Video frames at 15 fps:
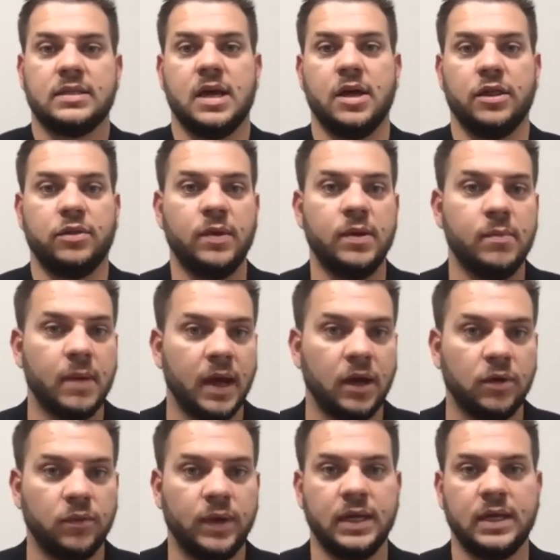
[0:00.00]
a 3 mile
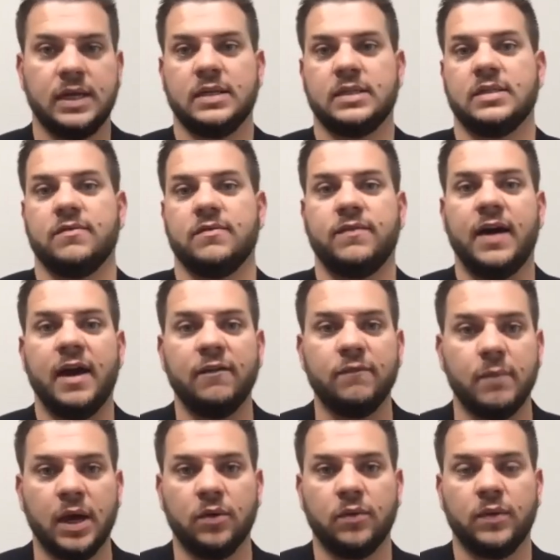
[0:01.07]
radius, a 5
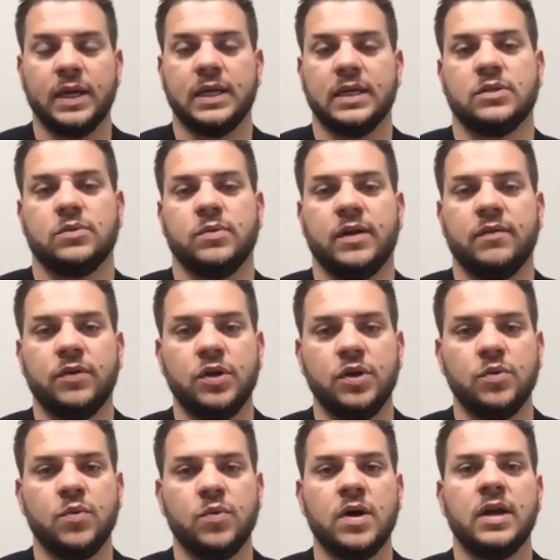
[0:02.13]
mile radius, whatever
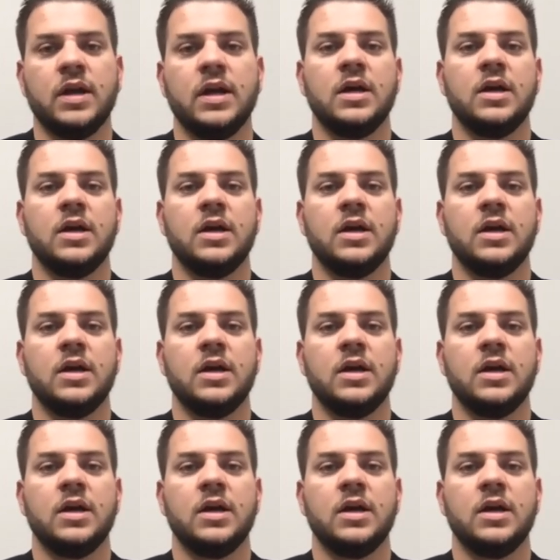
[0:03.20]
you want